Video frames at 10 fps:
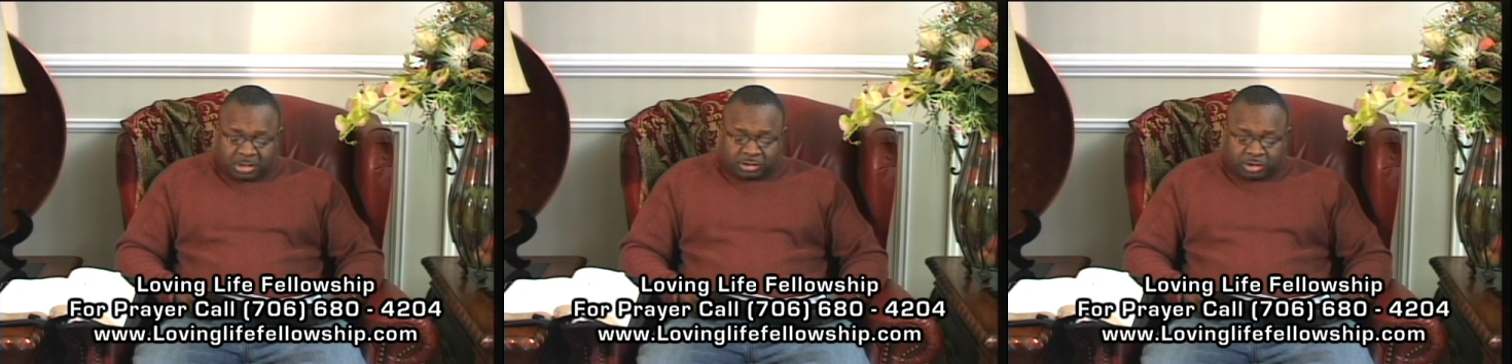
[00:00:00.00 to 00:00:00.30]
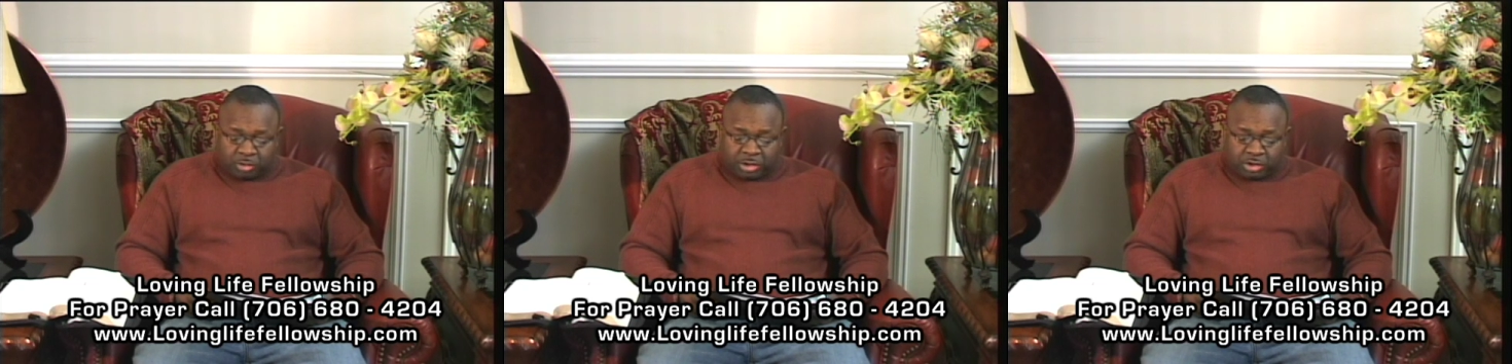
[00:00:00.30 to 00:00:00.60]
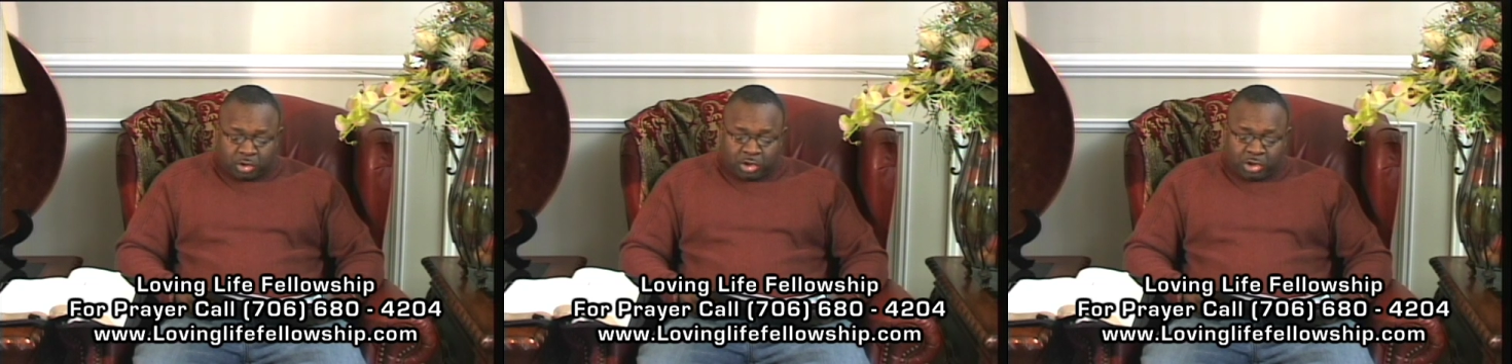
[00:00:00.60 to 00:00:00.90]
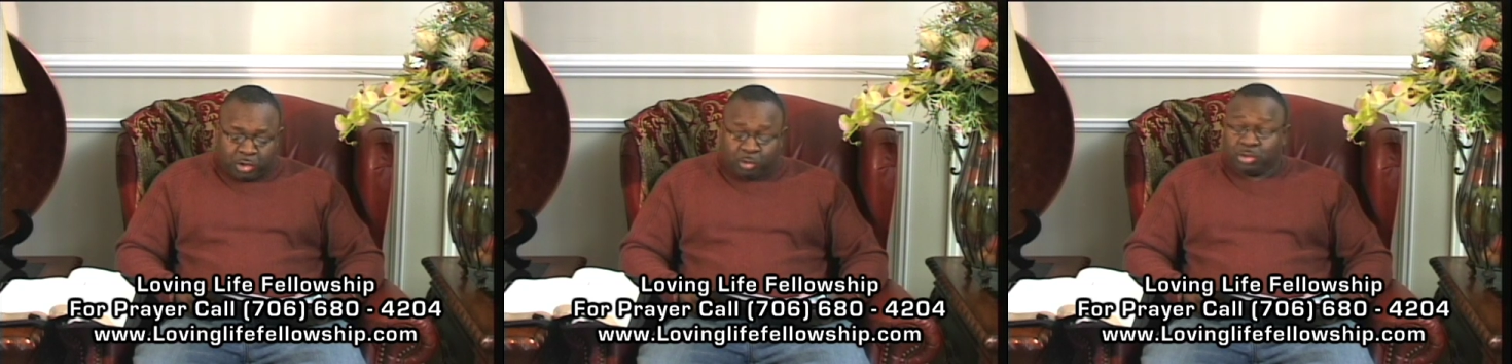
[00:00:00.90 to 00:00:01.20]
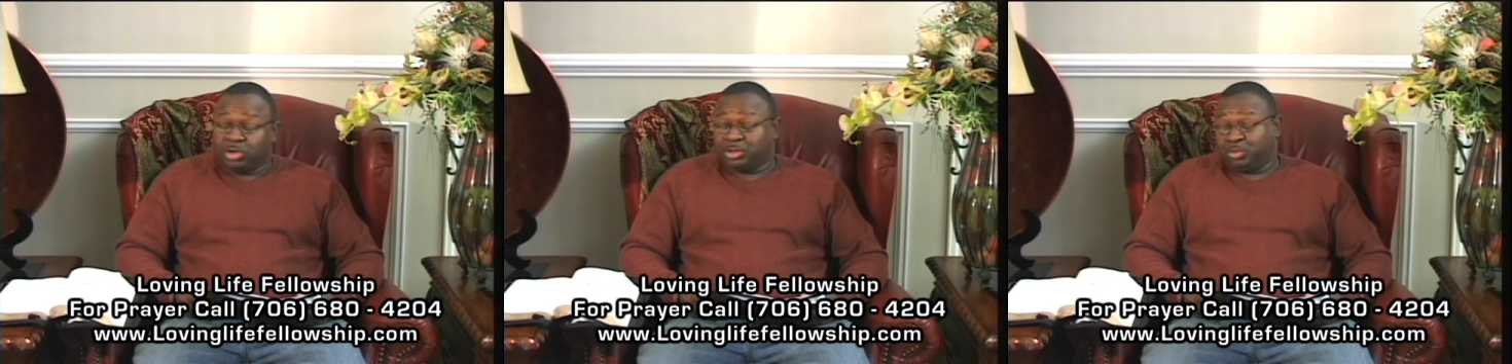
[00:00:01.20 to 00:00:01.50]
so that your youth
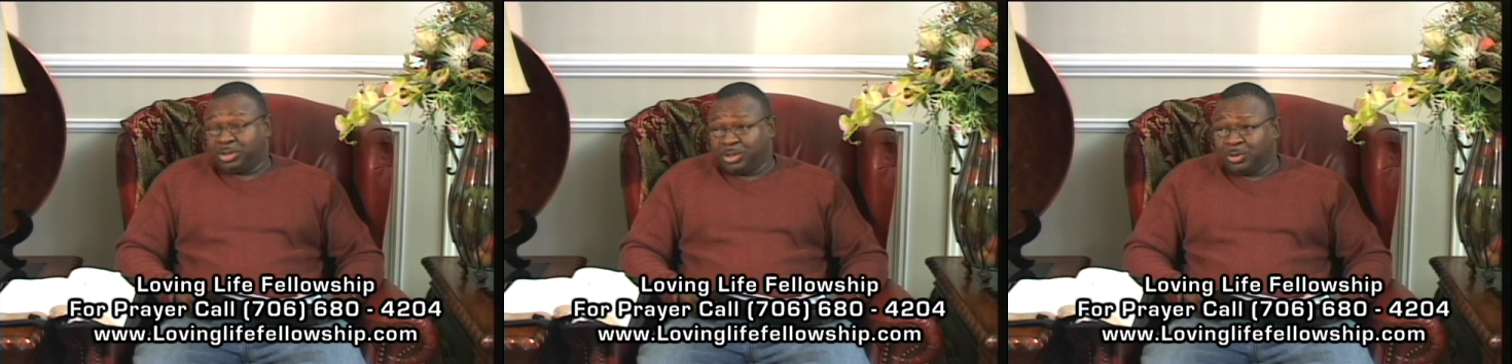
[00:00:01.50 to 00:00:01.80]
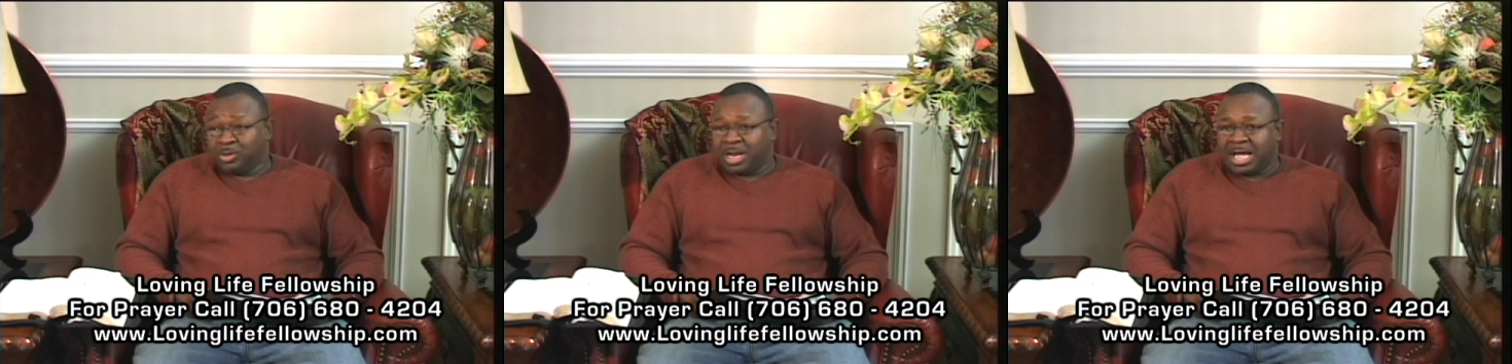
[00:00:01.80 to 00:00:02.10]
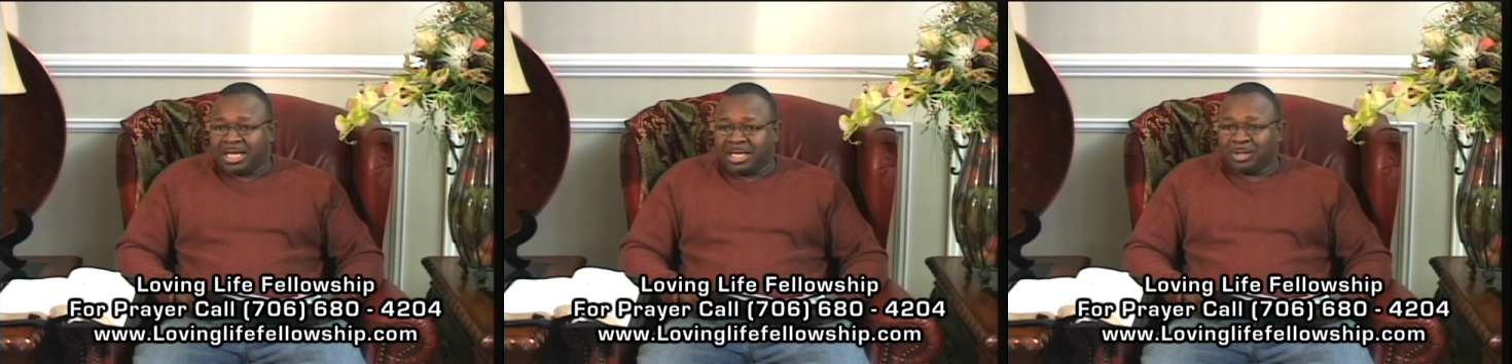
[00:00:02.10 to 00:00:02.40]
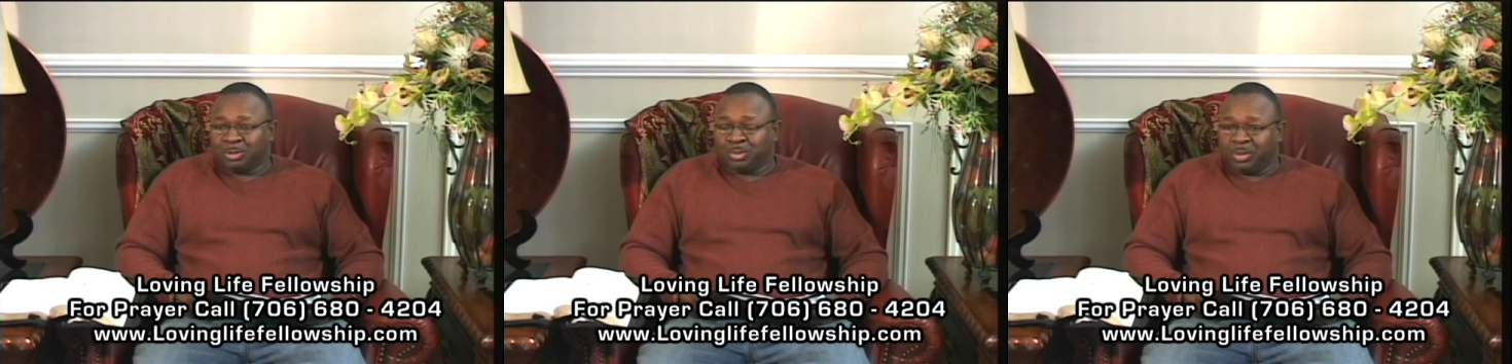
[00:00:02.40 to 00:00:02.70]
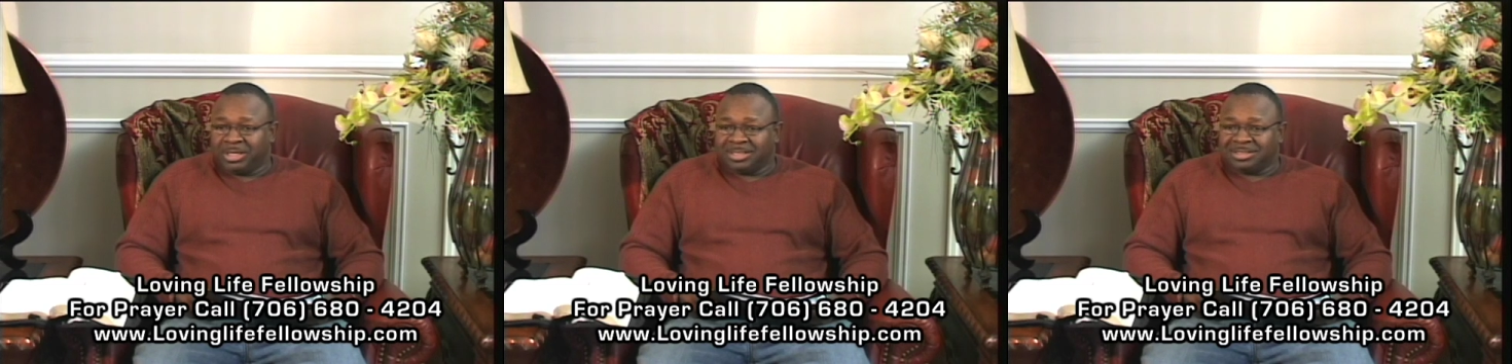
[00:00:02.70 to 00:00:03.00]
is renewed like eagle's wings."